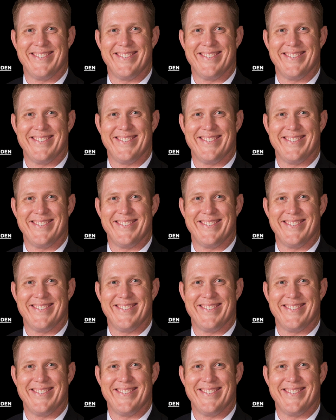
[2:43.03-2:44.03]

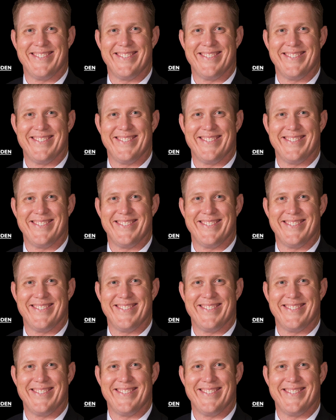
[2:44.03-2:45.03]

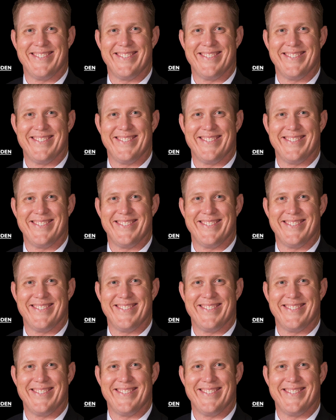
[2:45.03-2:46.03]

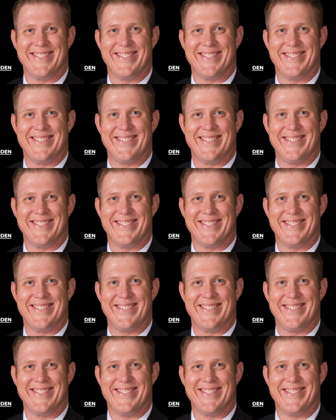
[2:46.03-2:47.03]

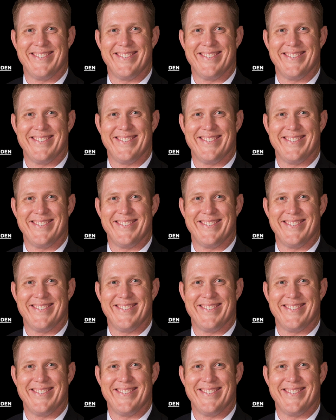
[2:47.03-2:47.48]
(no lip movement)